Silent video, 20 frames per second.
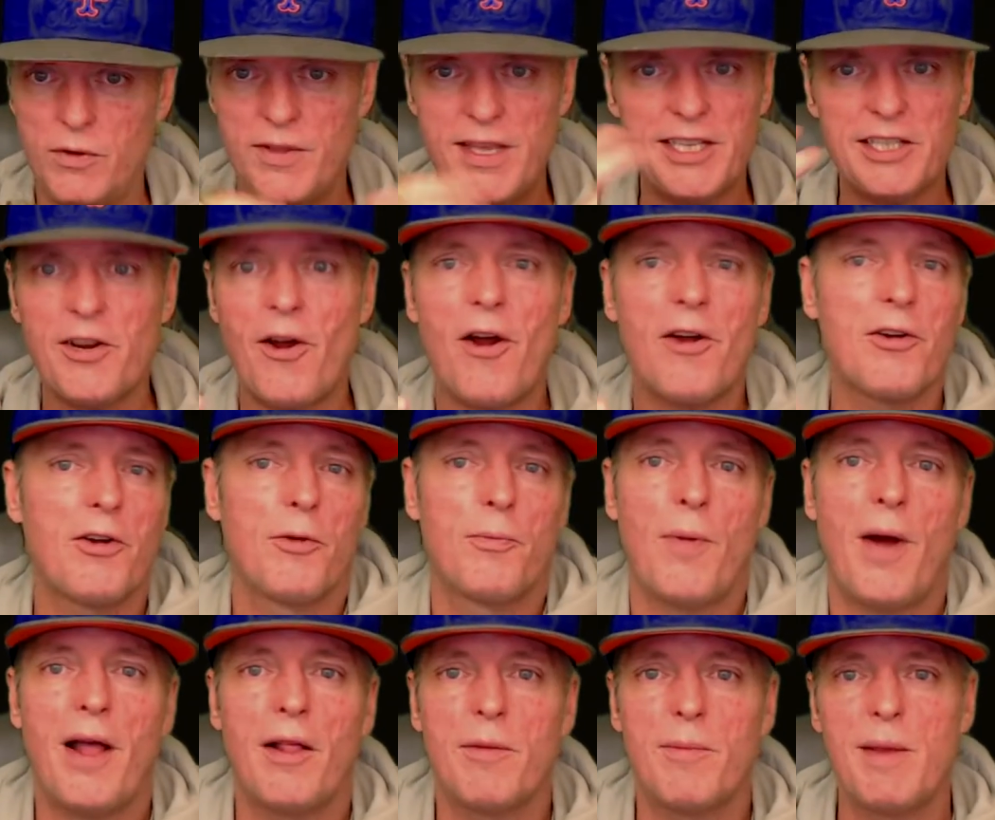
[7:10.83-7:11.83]
This card could
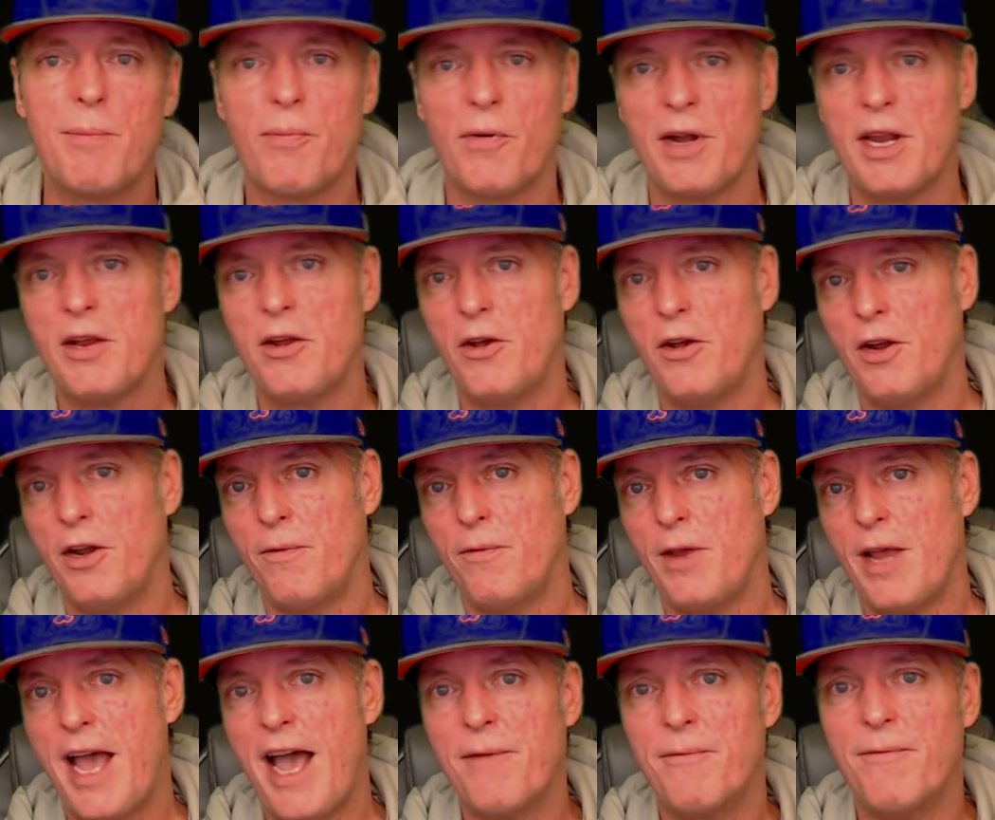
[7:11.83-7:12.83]
probably be pretty good if
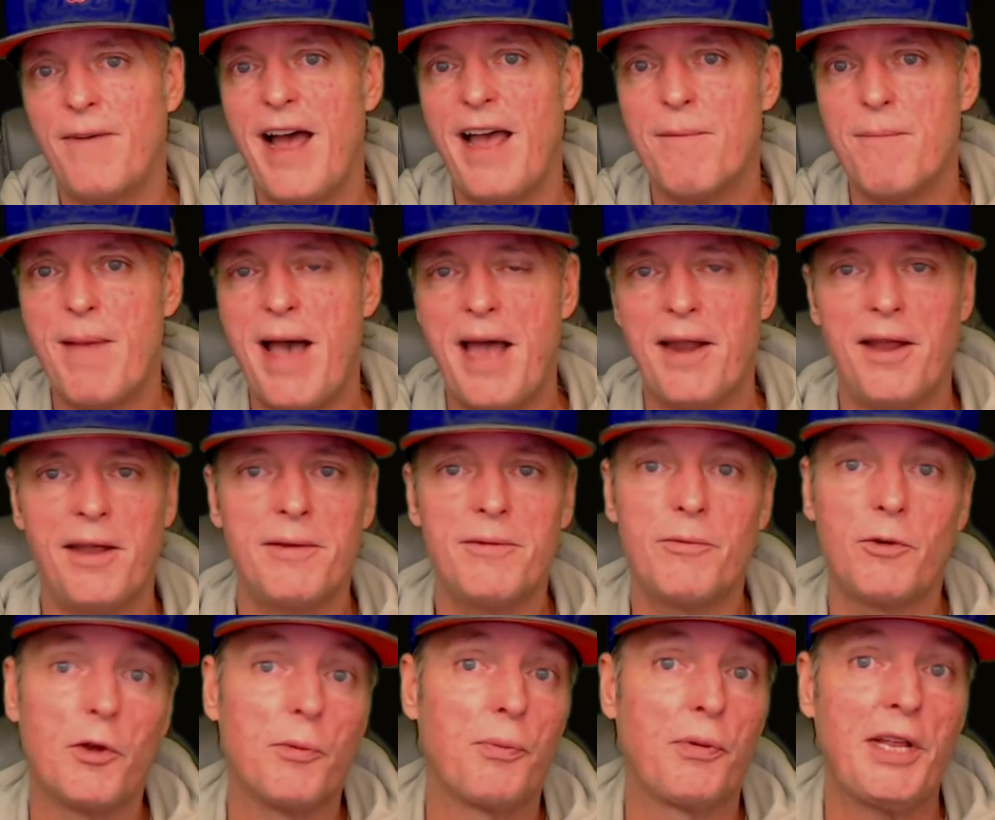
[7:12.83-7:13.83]
you had 5 mana,
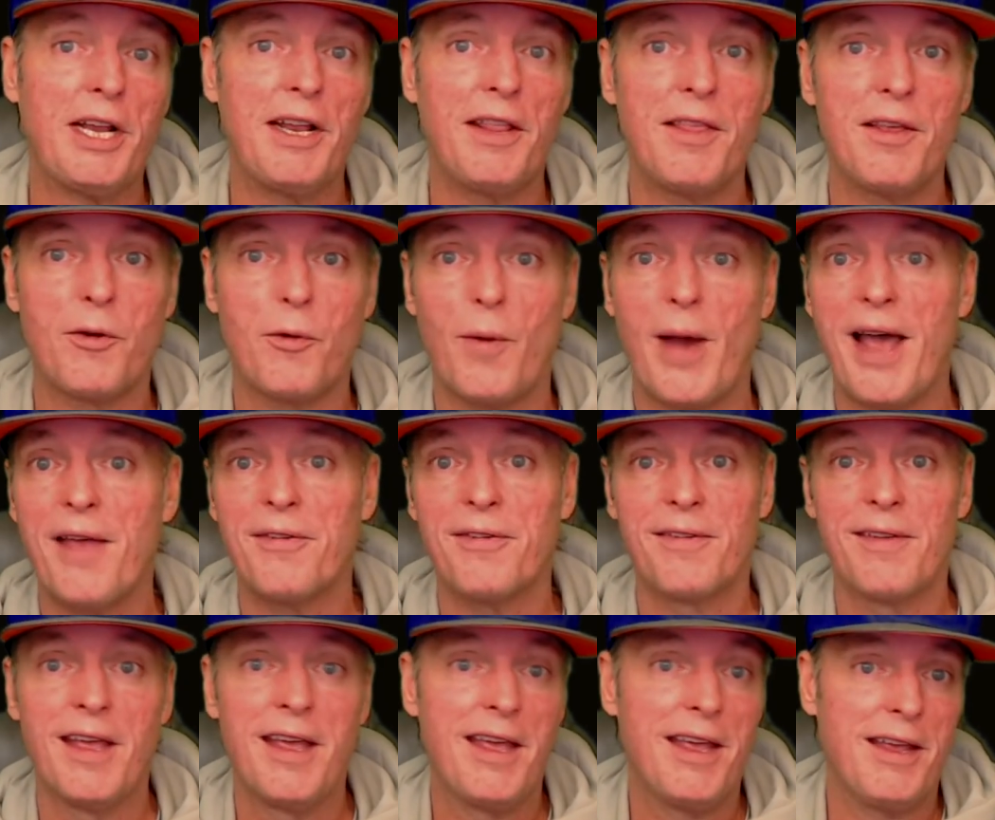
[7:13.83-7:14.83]
completed the
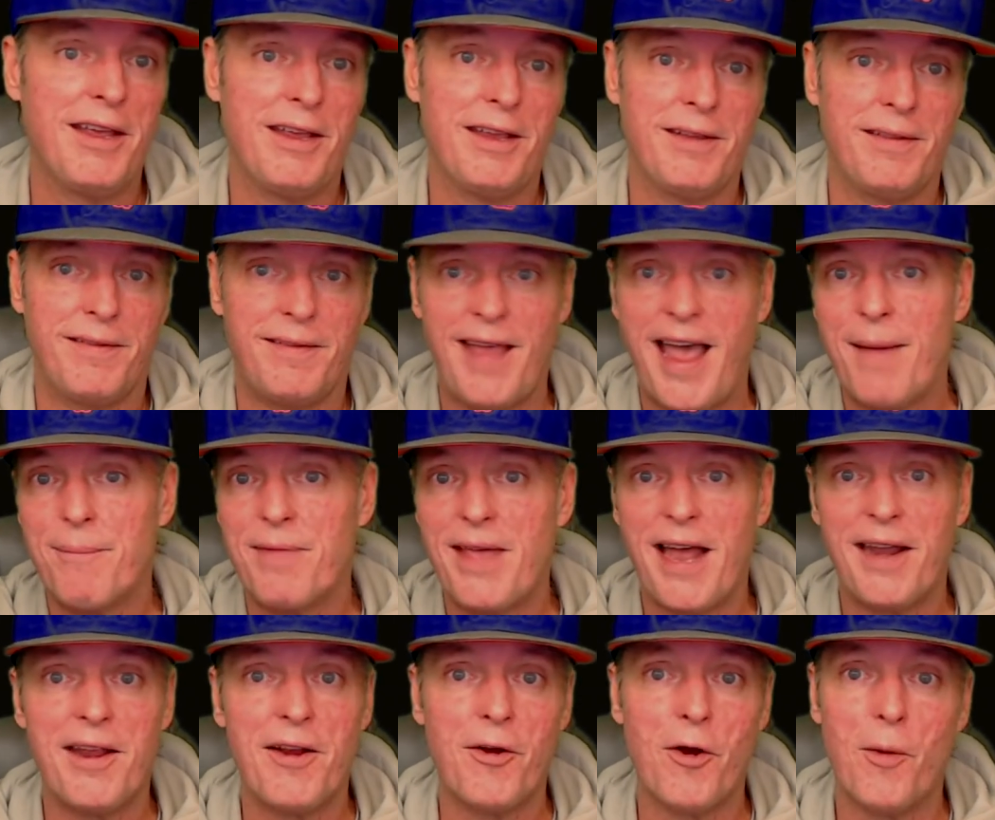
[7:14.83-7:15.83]
quest, tap
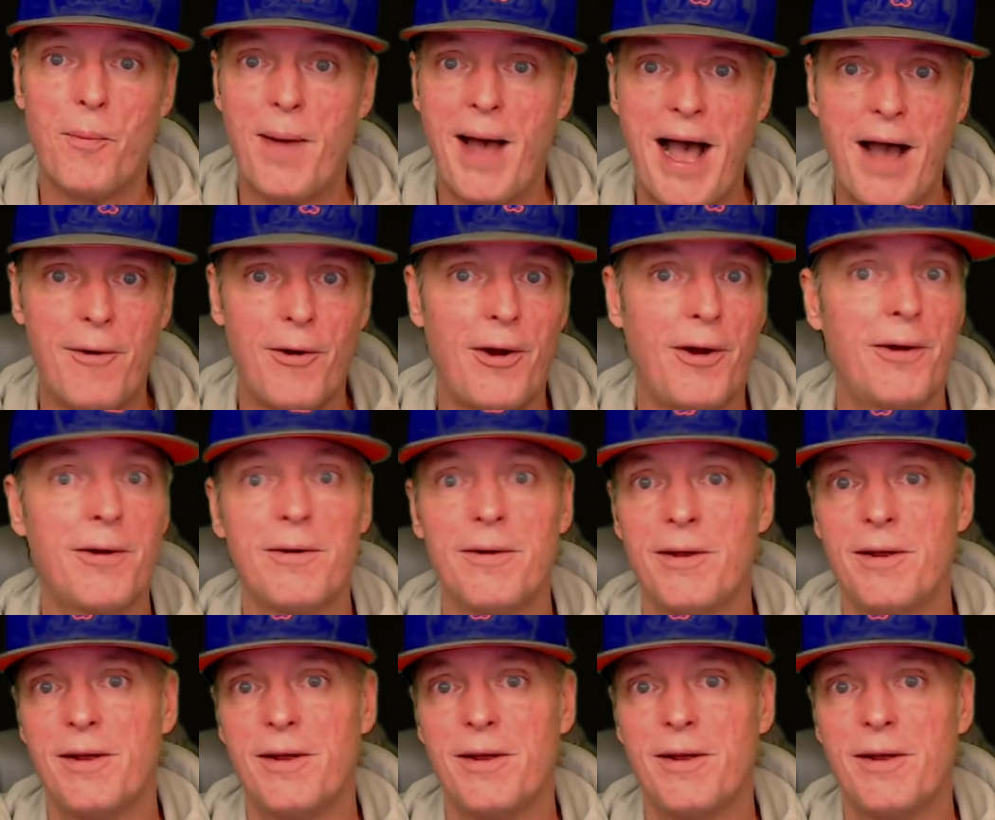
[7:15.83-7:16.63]
that hero power,